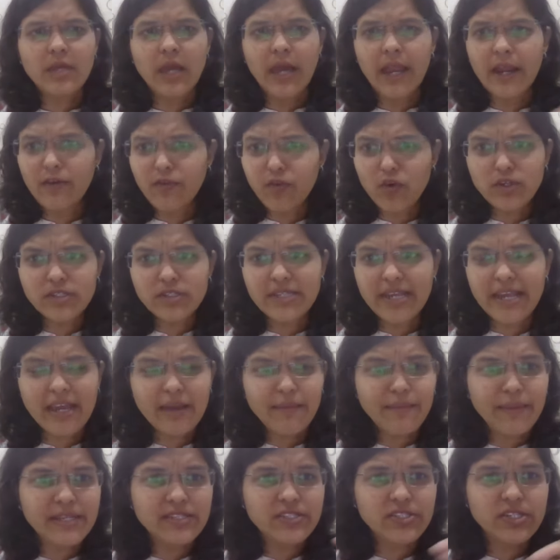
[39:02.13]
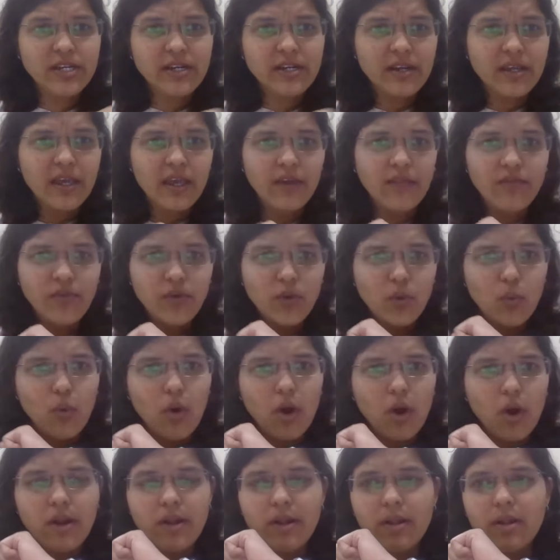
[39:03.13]
And of course, like I mentioned, if you
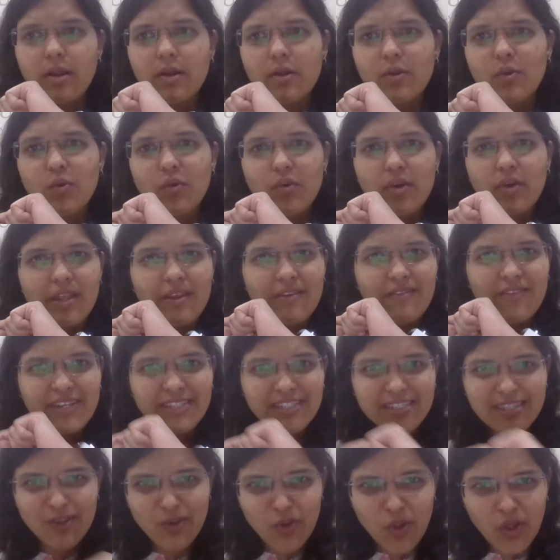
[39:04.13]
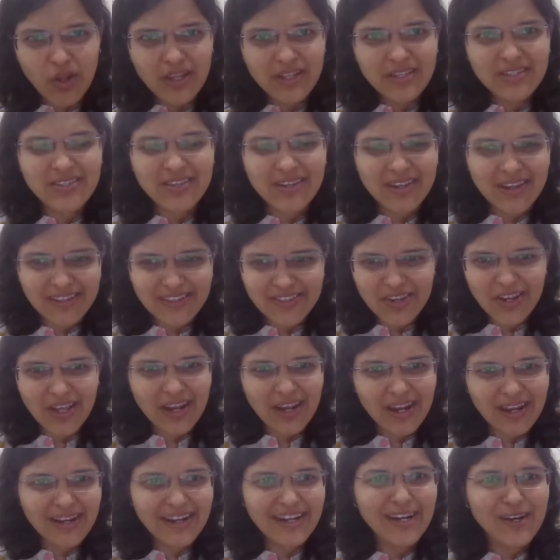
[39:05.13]
want to invest in knowledge,
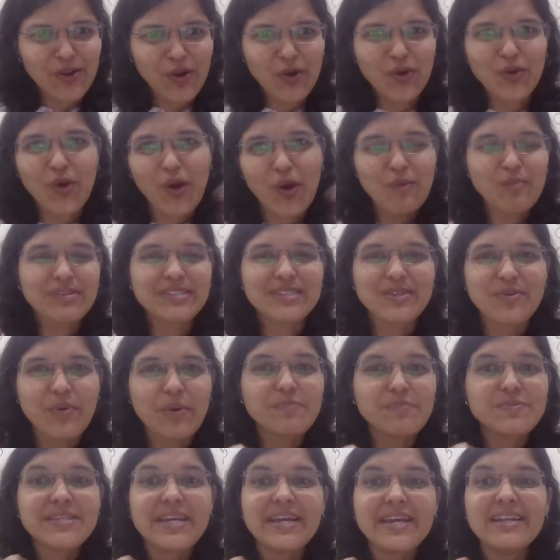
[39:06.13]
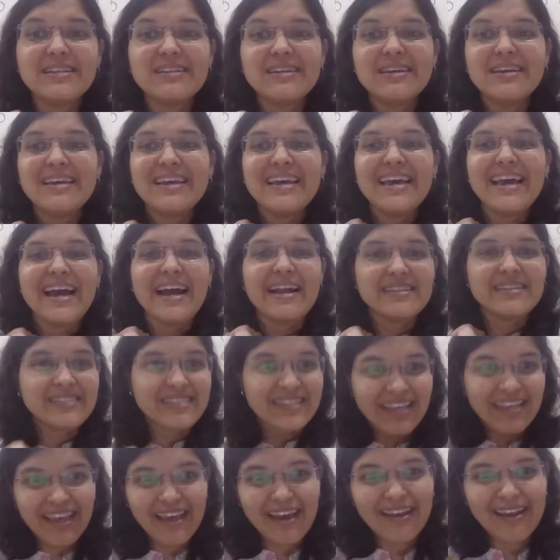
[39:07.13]
RachanaRanade.com is the website, and
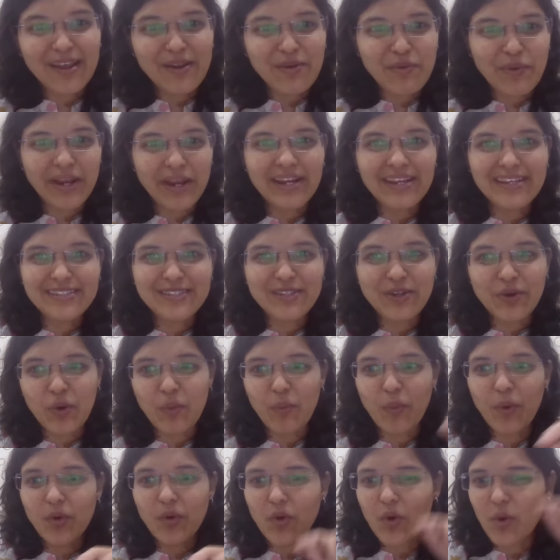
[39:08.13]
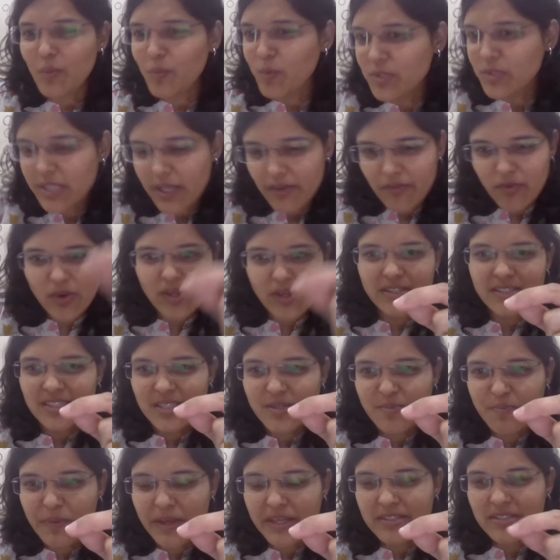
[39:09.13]
CRRYT is the coupon code Pooja. If you can
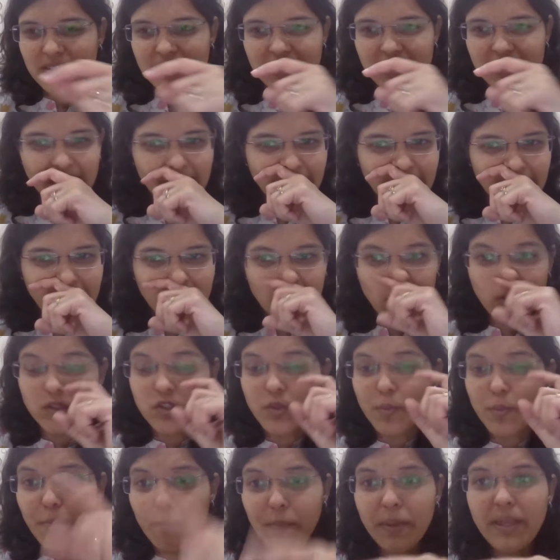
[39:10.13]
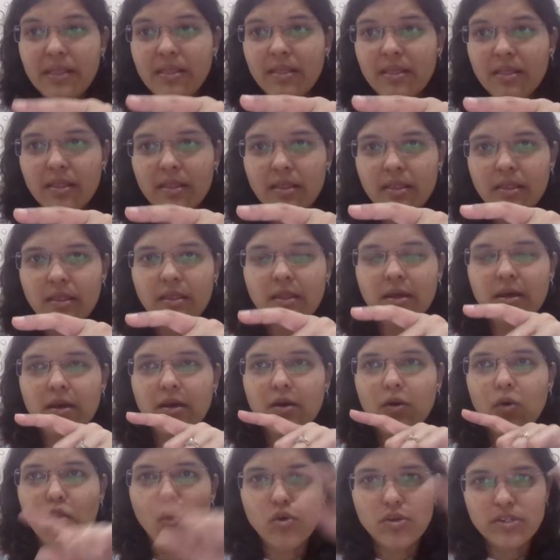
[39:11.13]
just paste the link and also pin
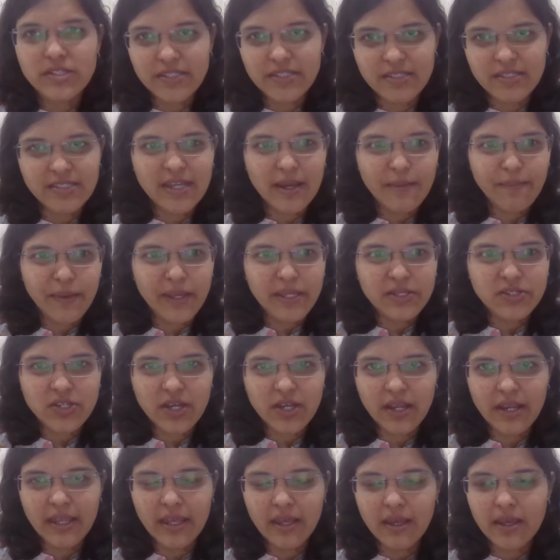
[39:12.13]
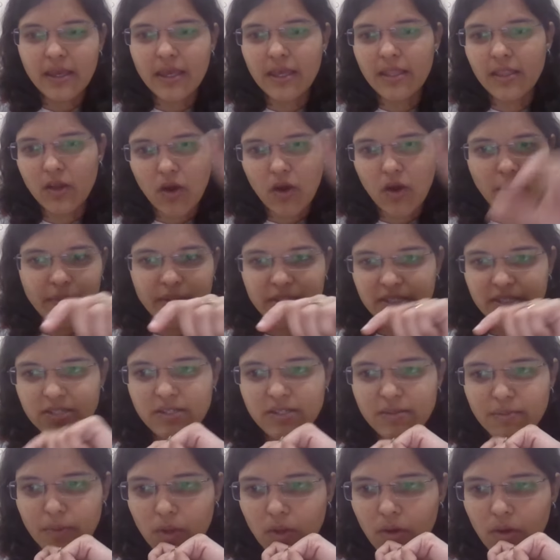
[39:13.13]
the courses ka page ka link in the comment
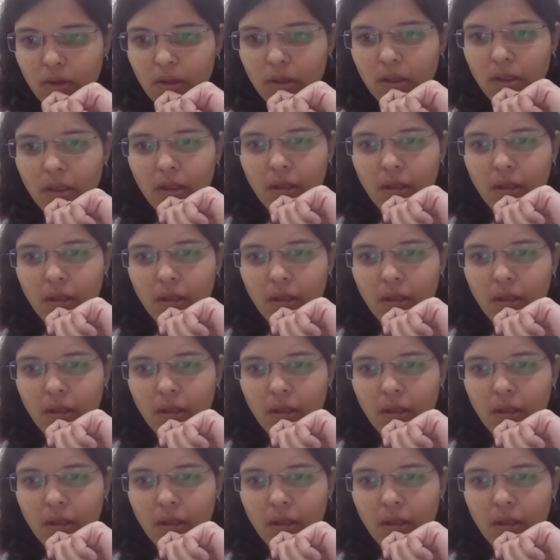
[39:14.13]
section below,